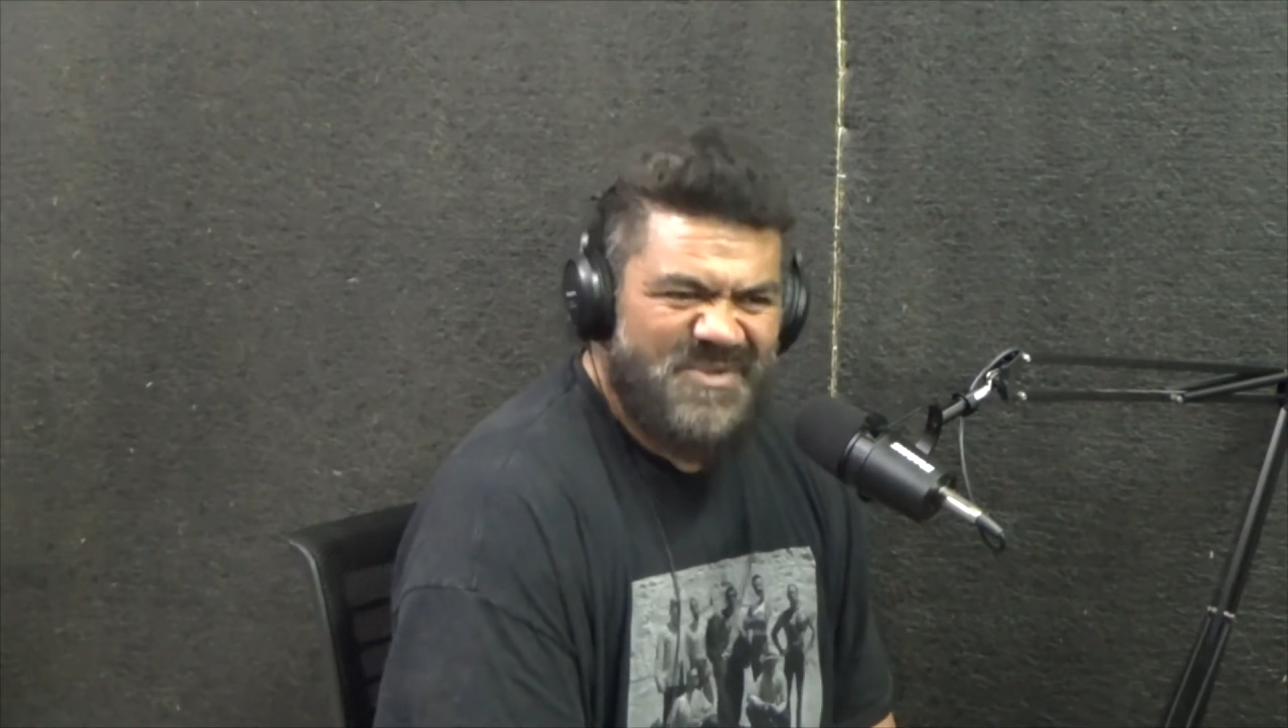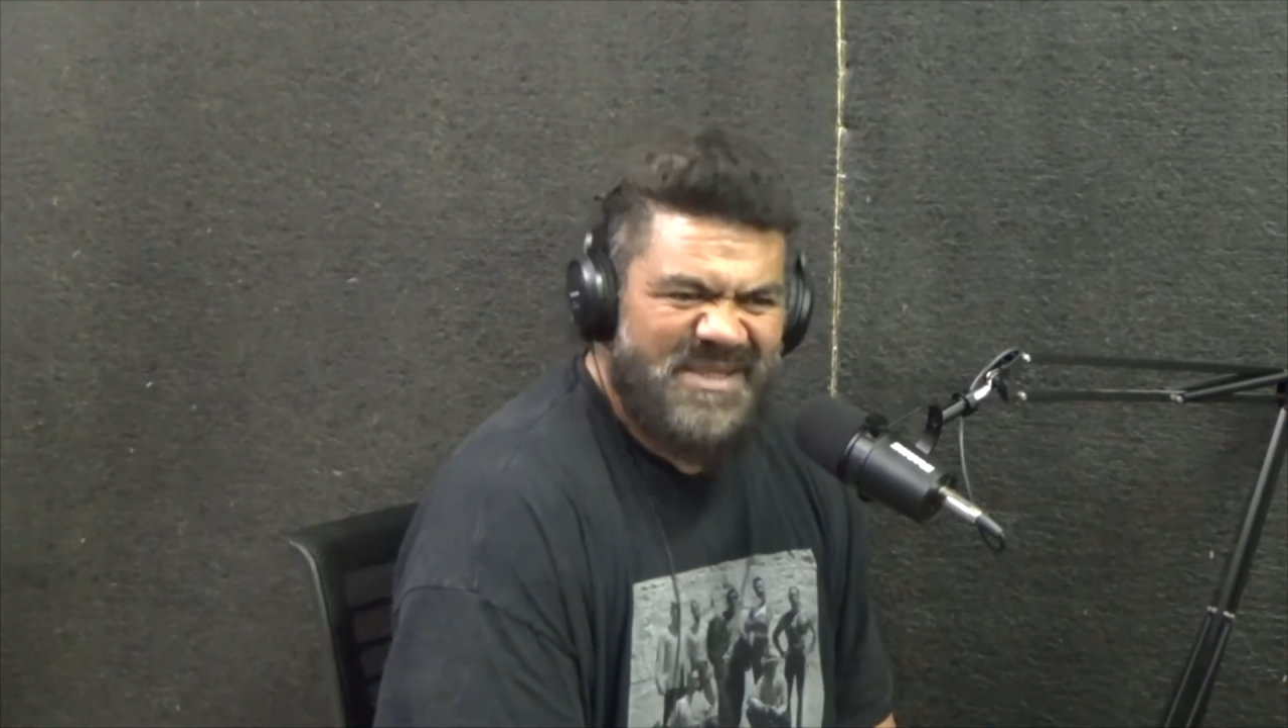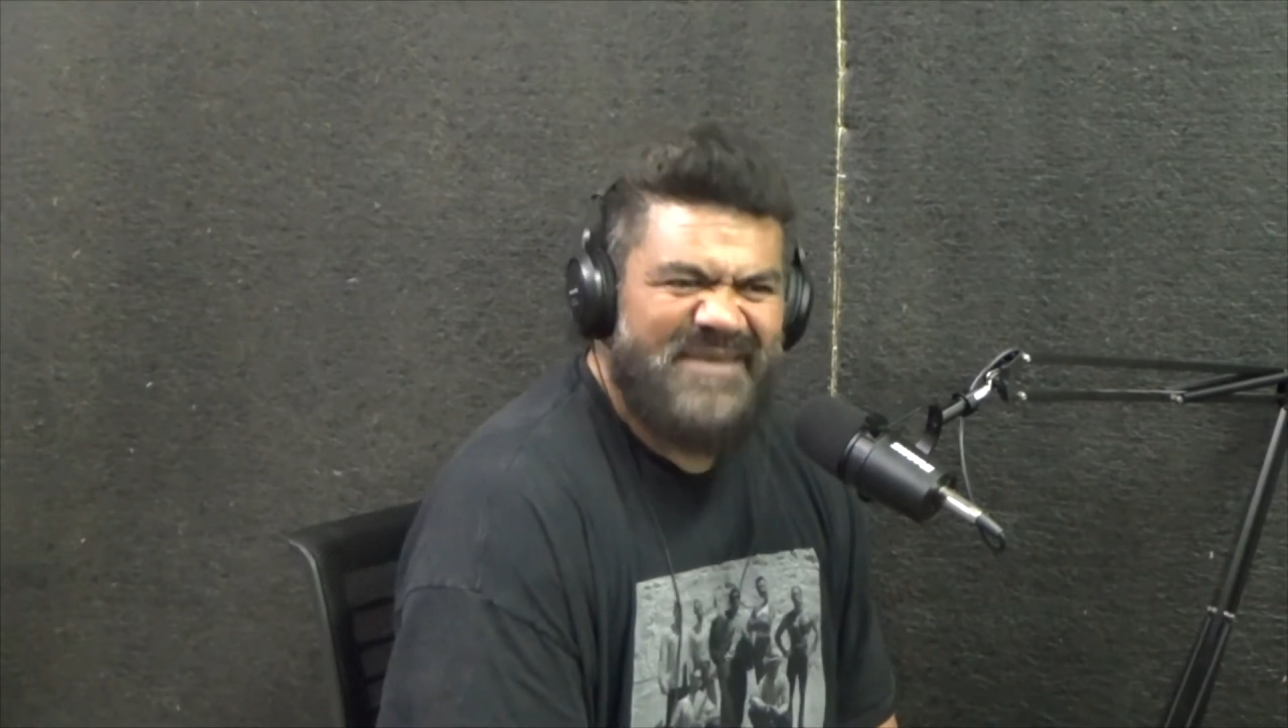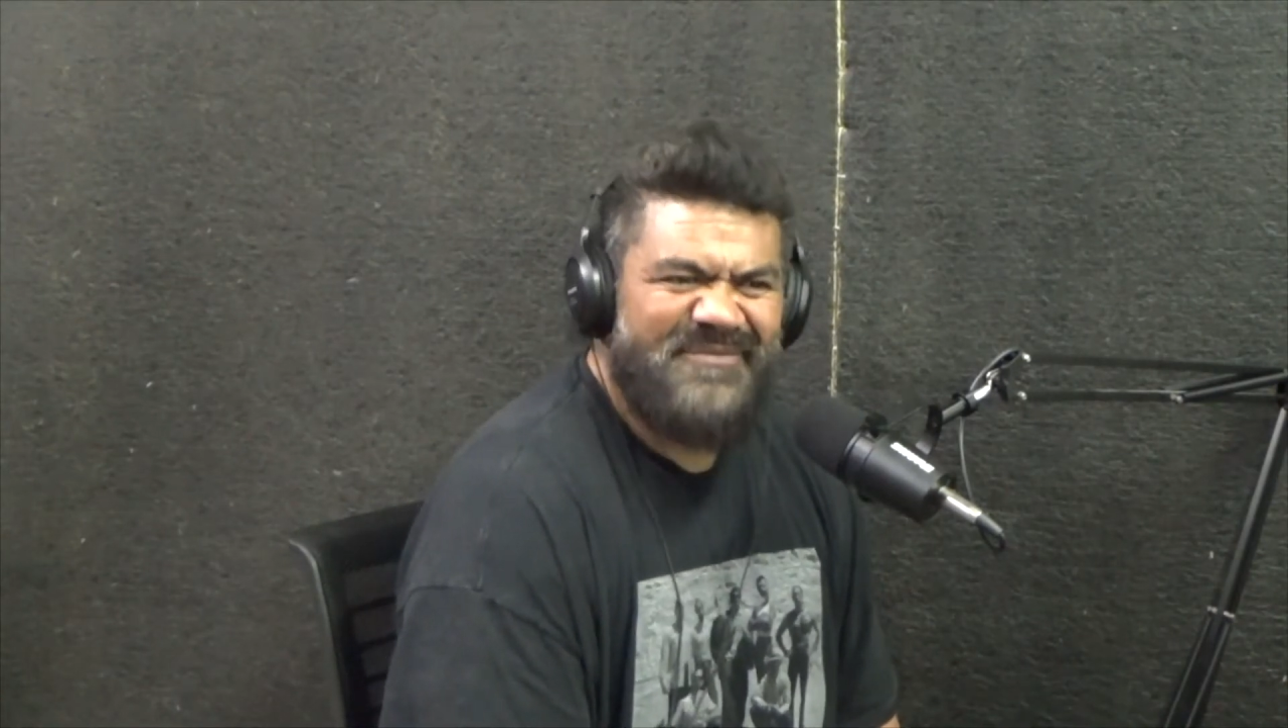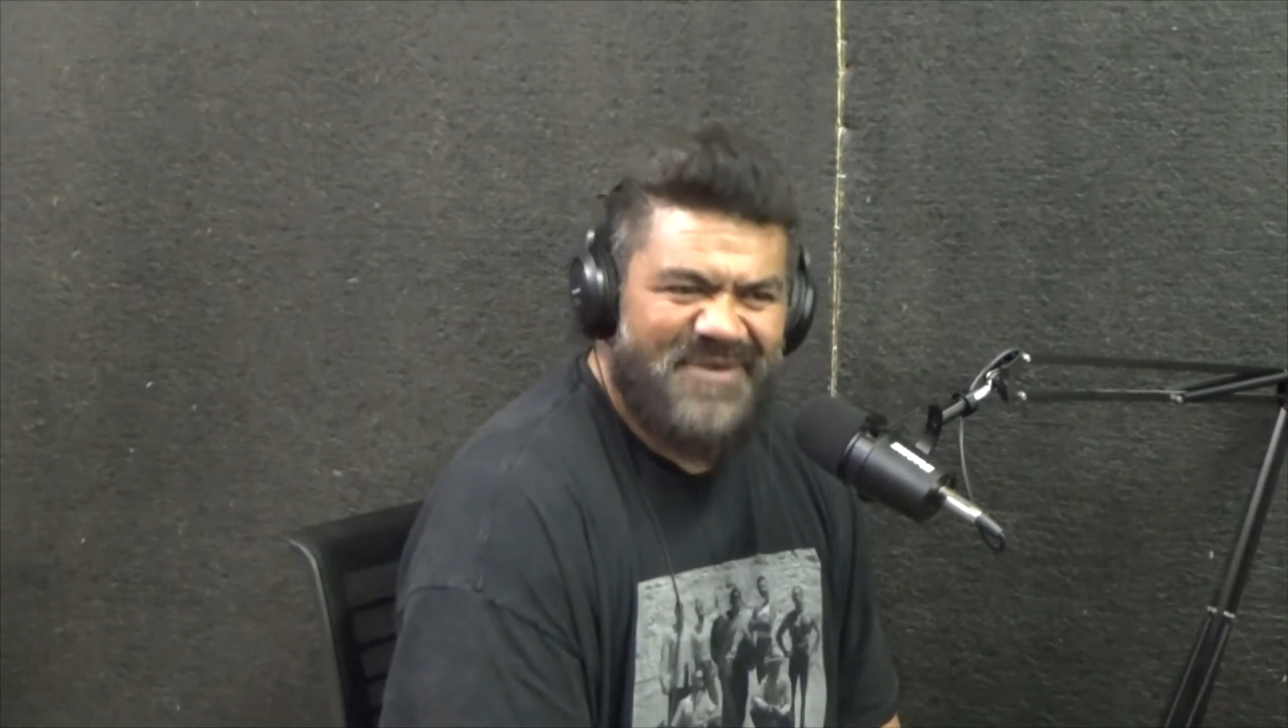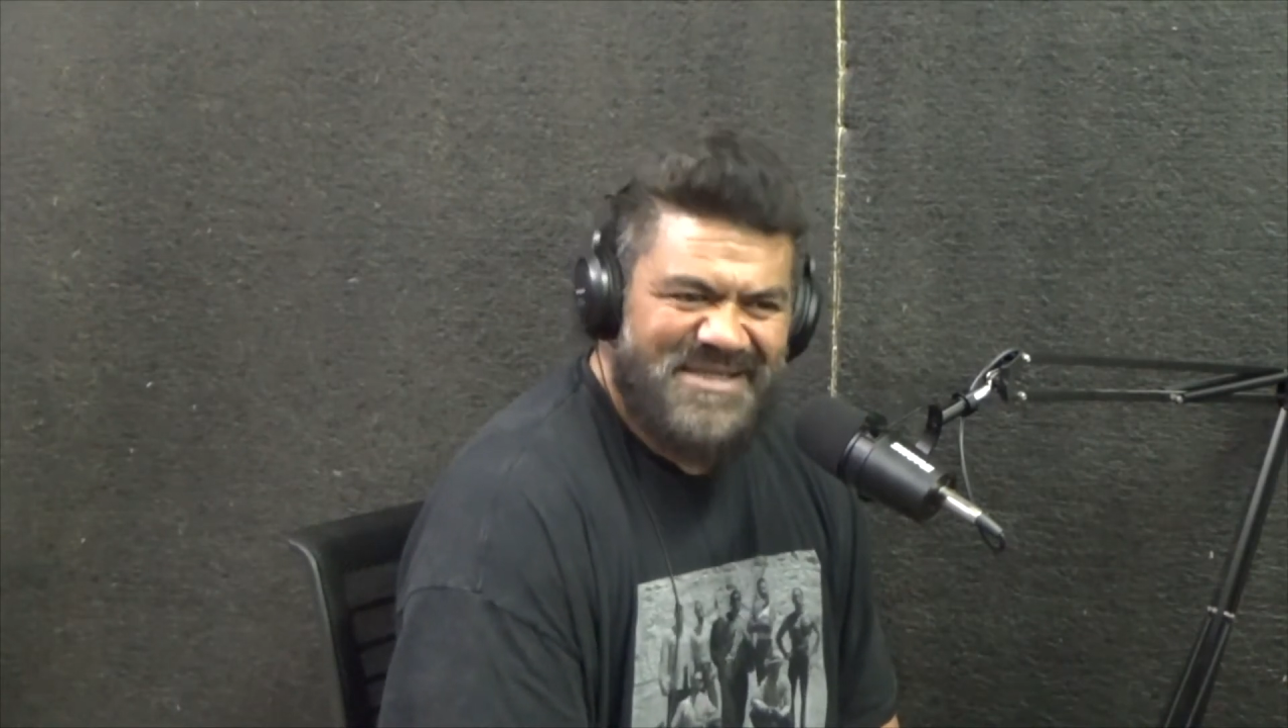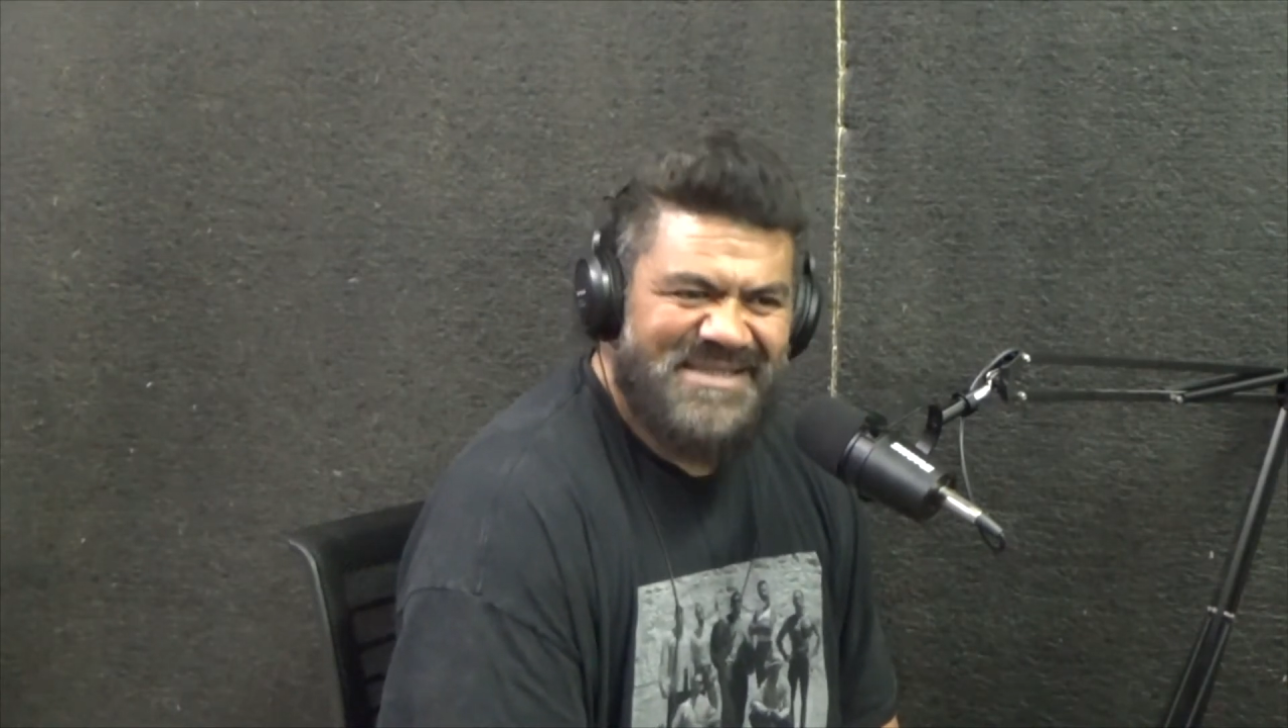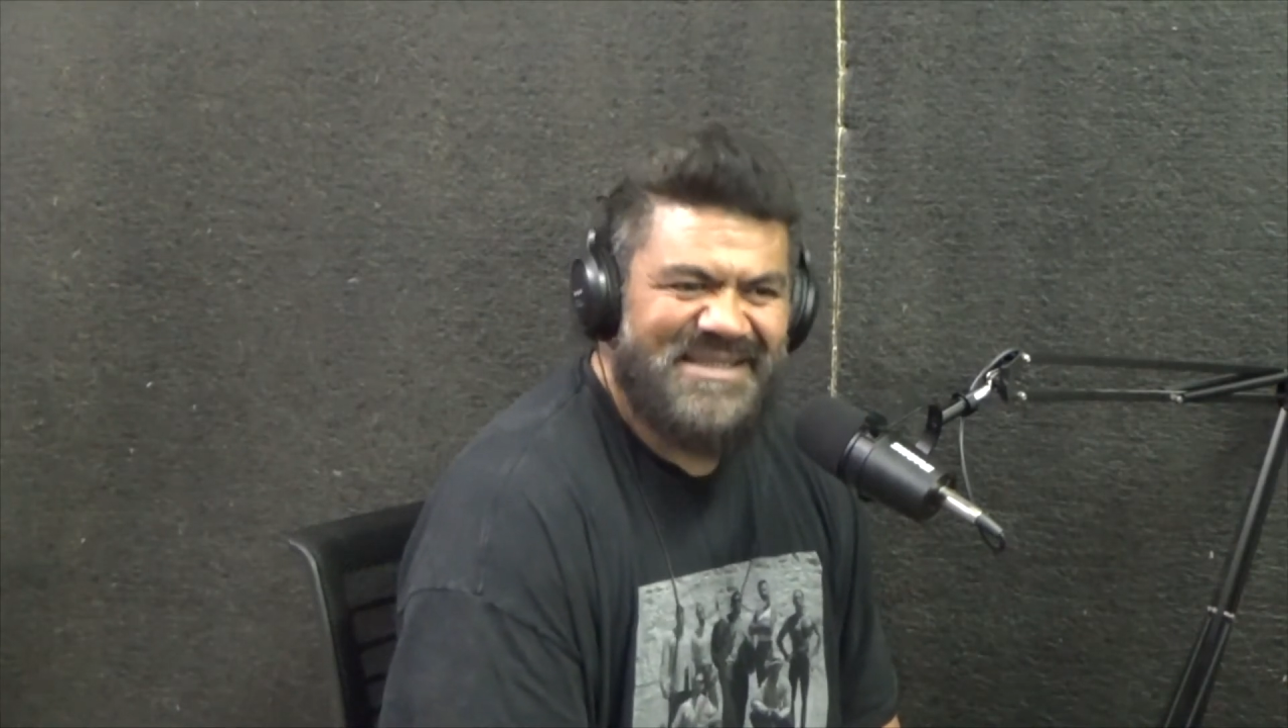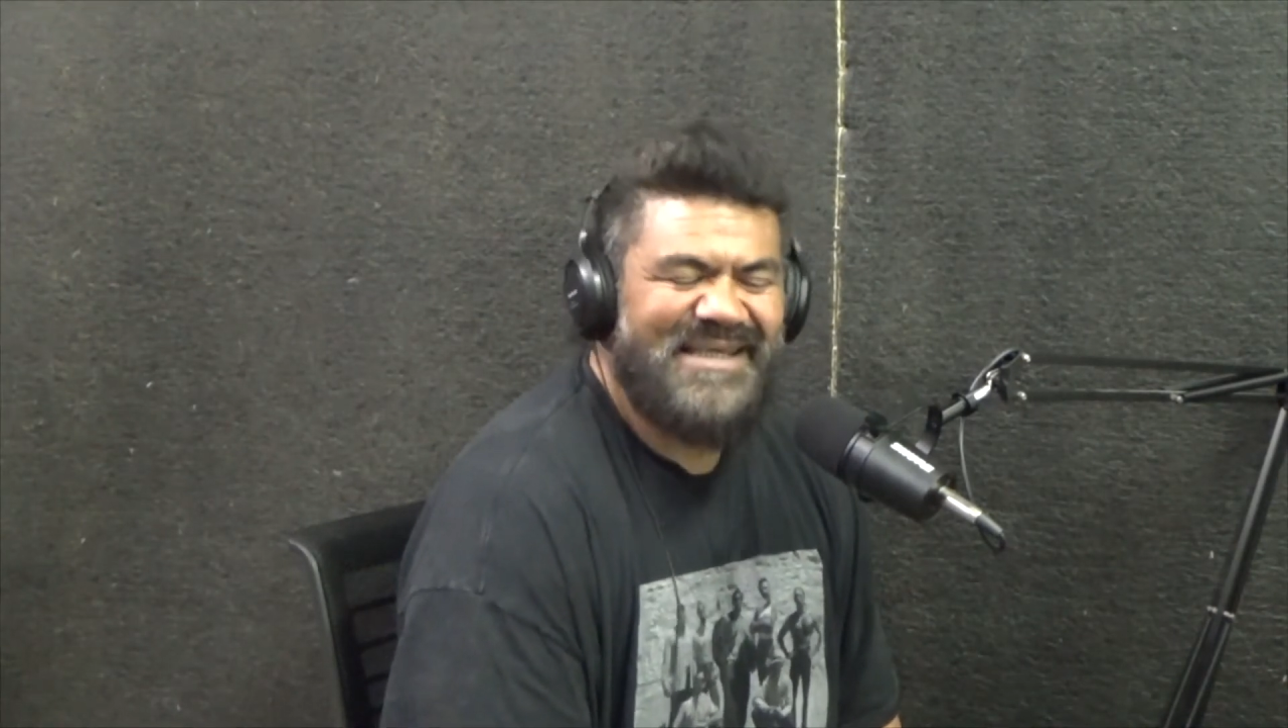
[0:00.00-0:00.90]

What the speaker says: in there for us,